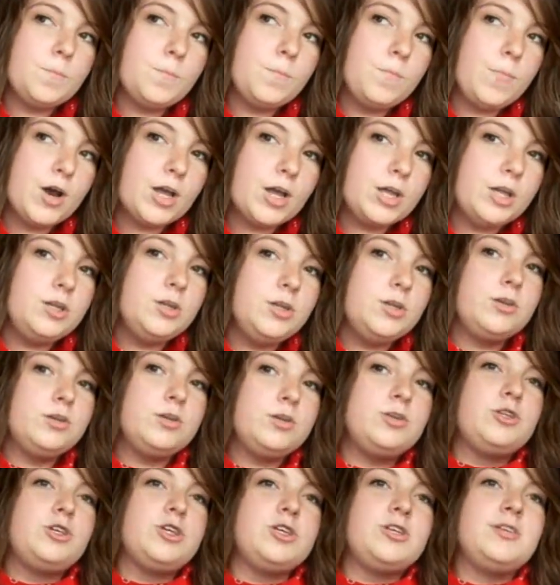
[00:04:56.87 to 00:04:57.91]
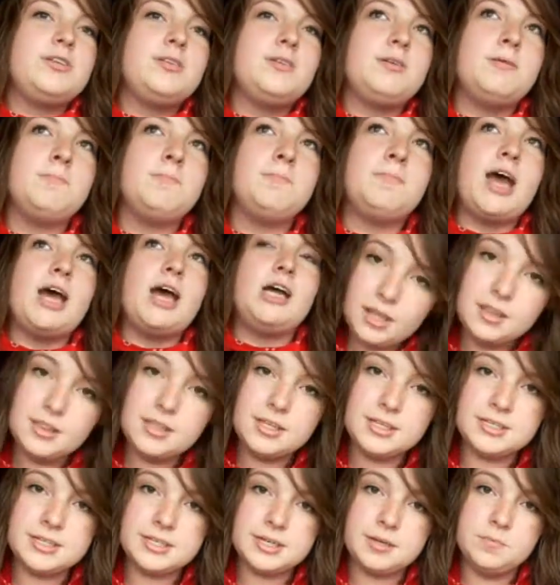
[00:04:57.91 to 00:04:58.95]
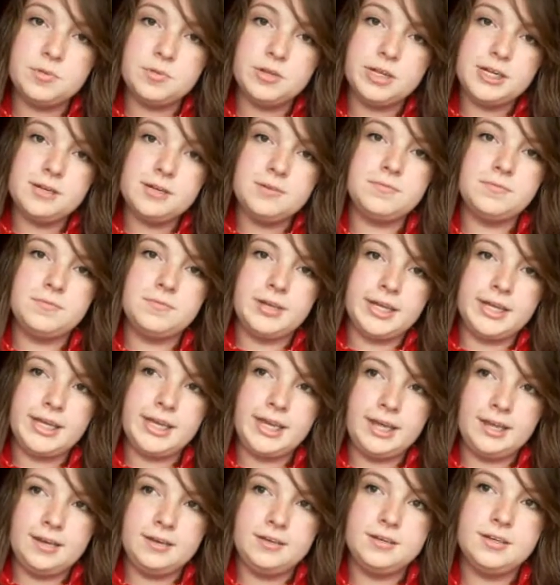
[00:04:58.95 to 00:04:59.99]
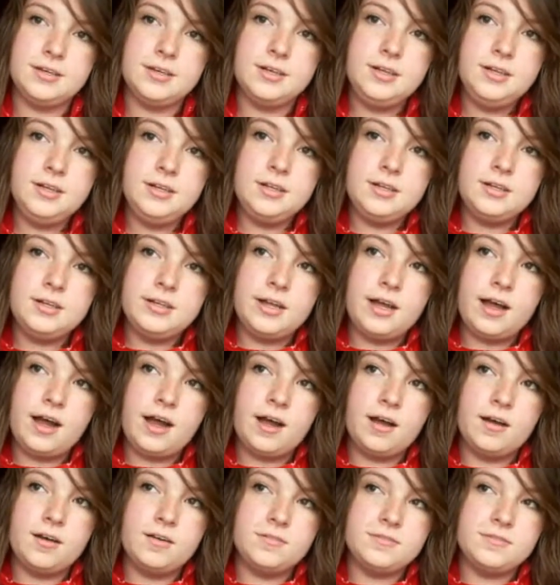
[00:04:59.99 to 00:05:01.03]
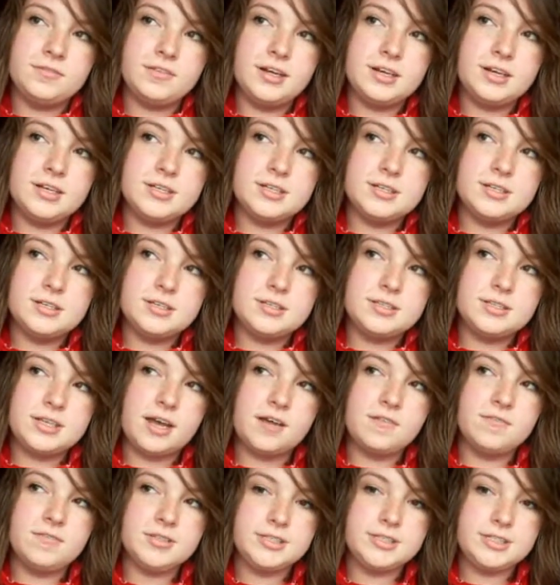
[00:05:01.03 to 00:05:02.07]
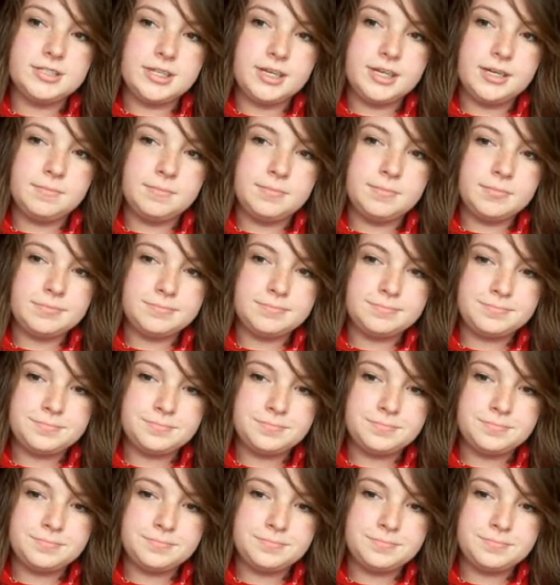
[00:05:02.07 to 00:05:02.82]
but you just imagine this complete weekend of self-esteem